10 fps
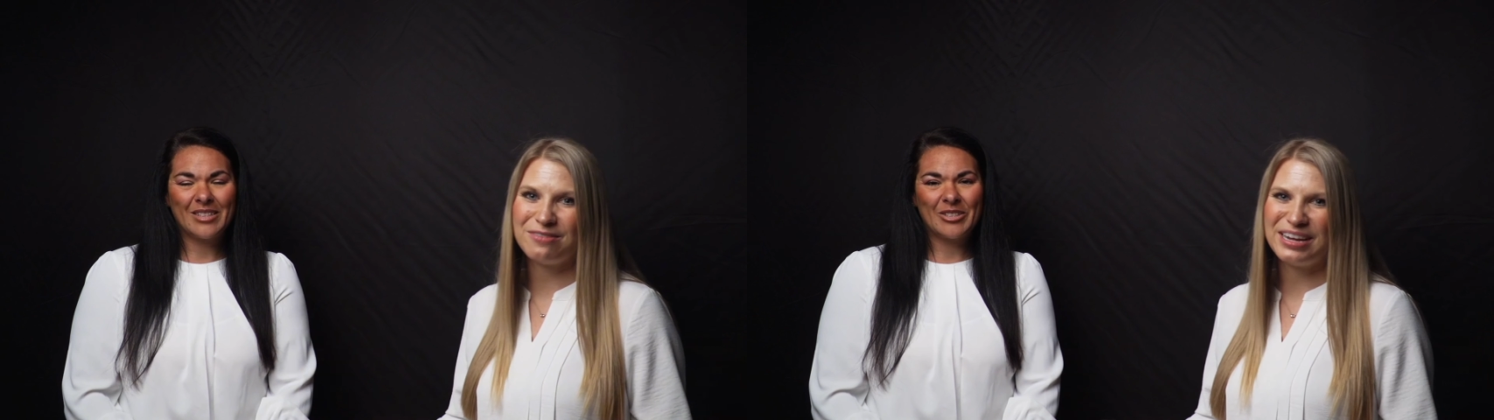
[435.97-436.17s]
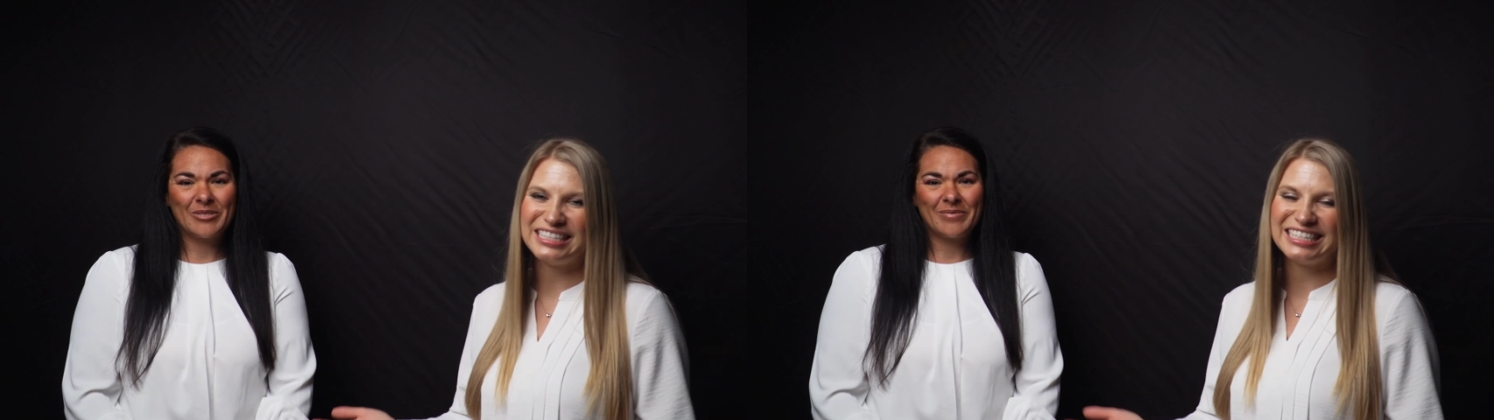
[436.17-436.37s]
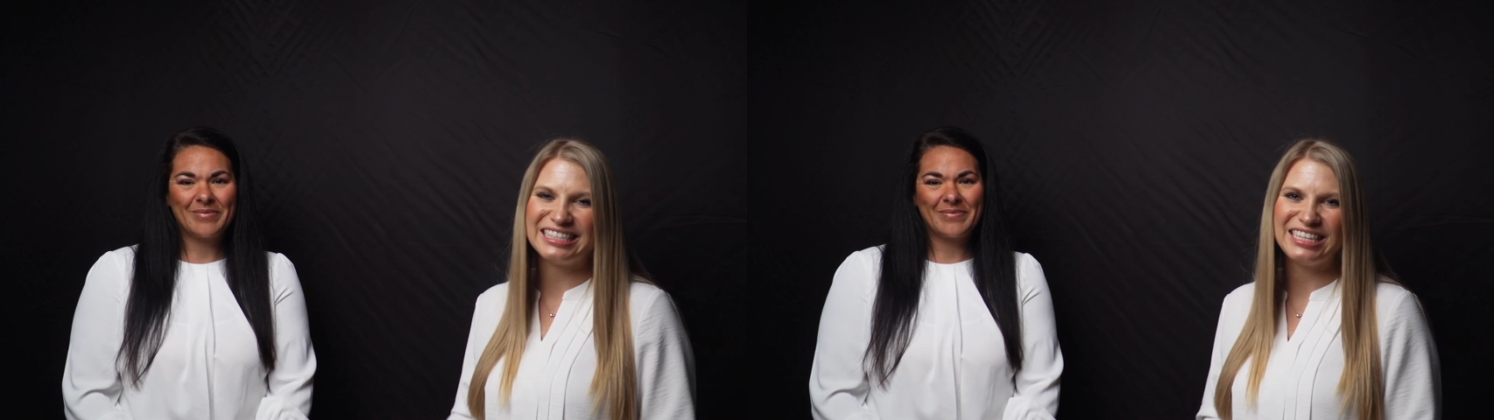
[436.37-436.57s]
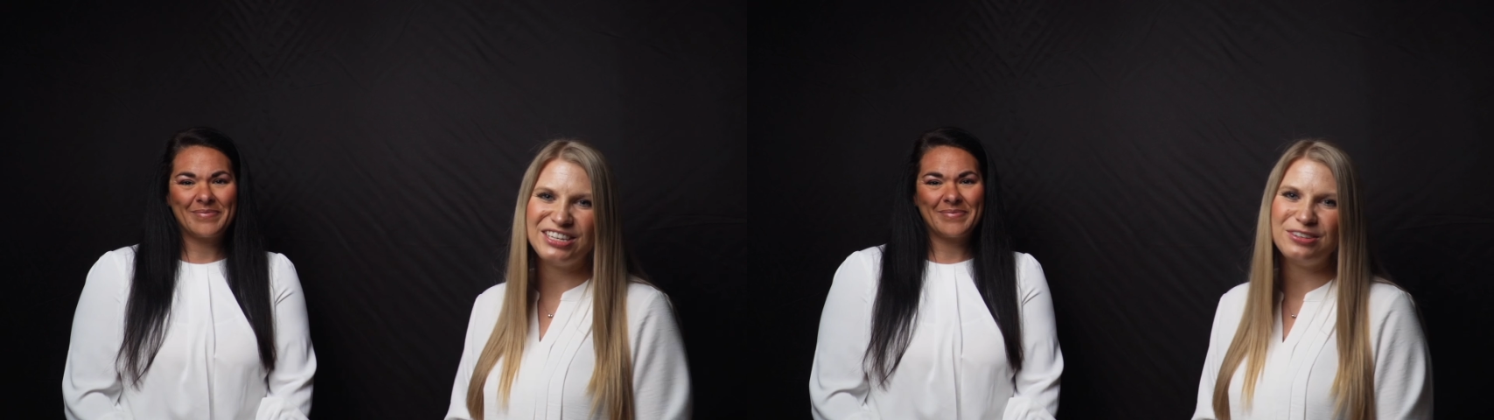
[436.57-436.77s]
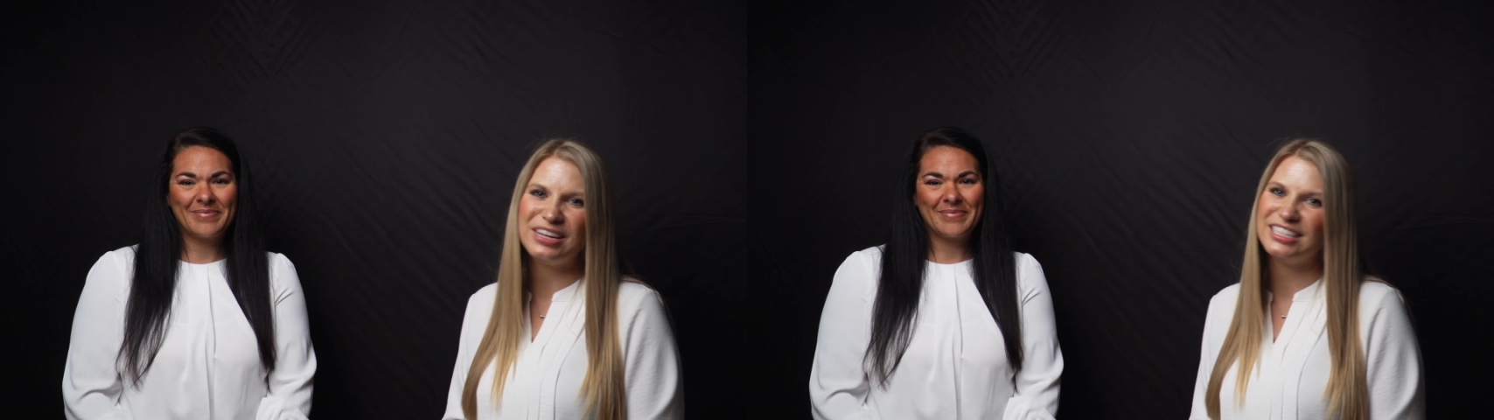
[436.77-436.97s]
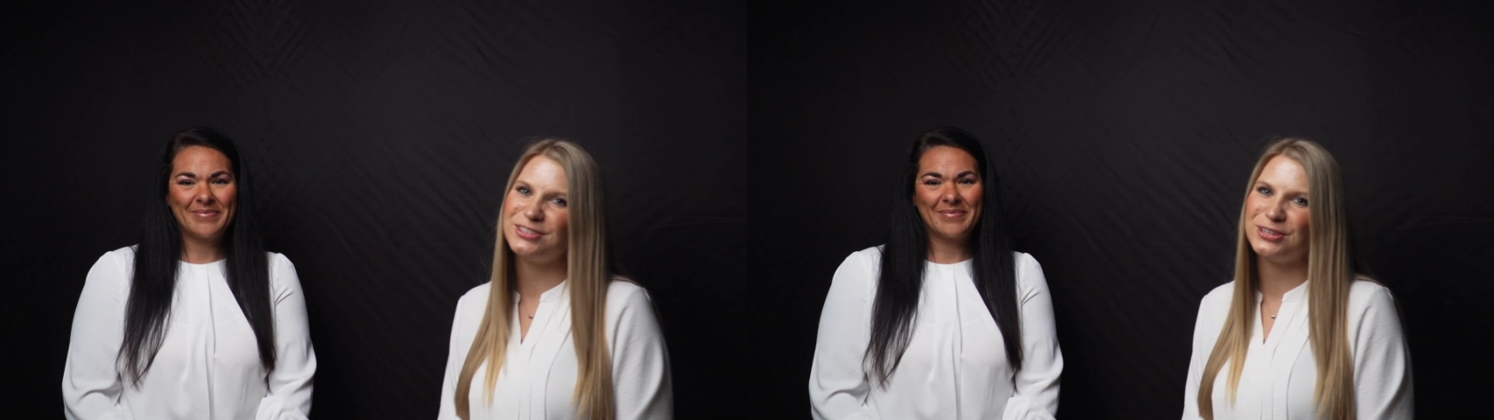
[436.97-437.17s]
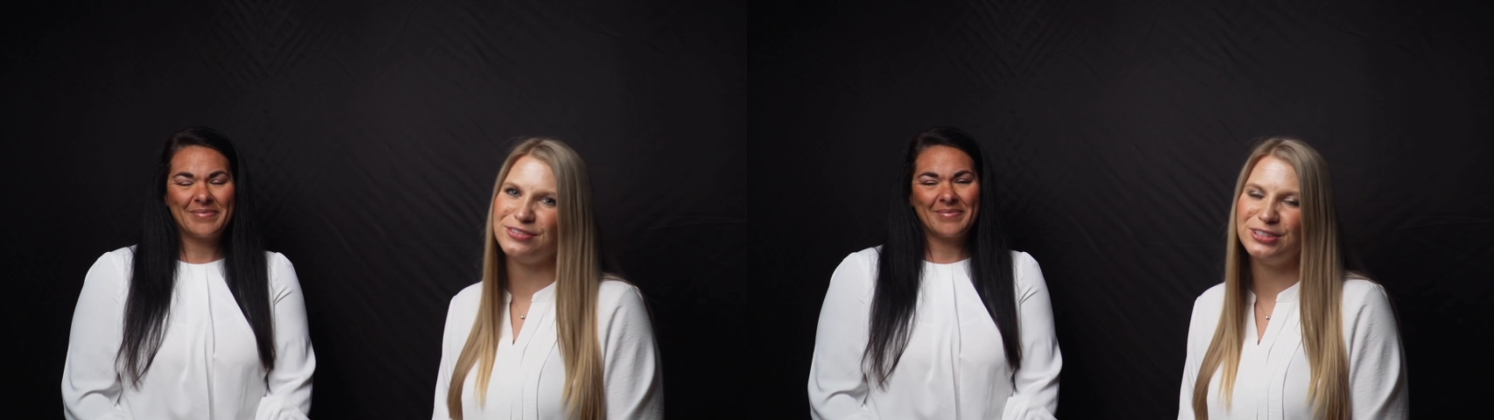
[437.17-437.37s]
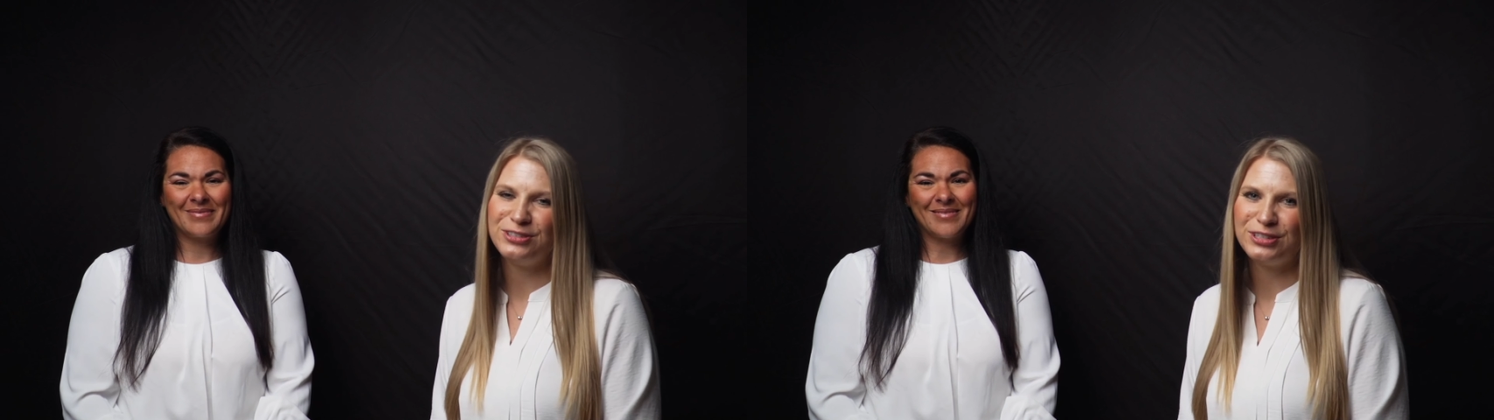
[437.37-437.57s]
Speaker 1: wait to see you and
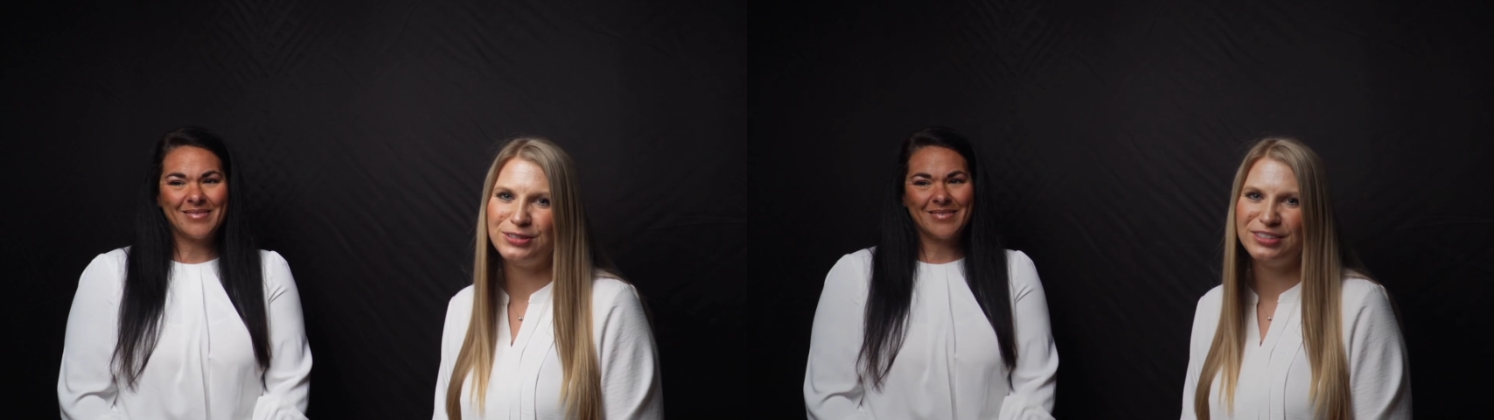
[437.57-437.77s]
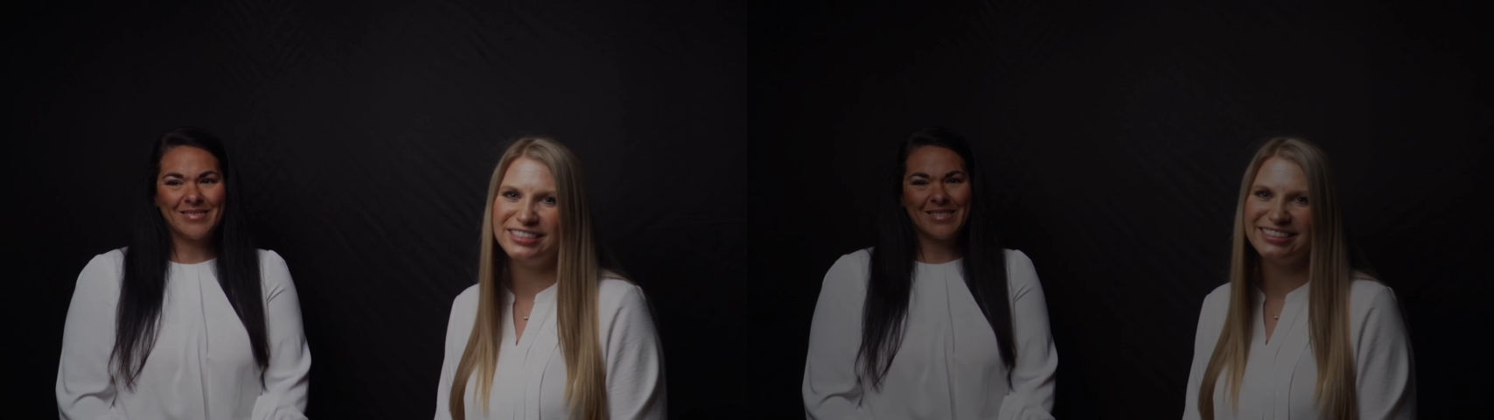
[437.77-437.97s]
serve you soon.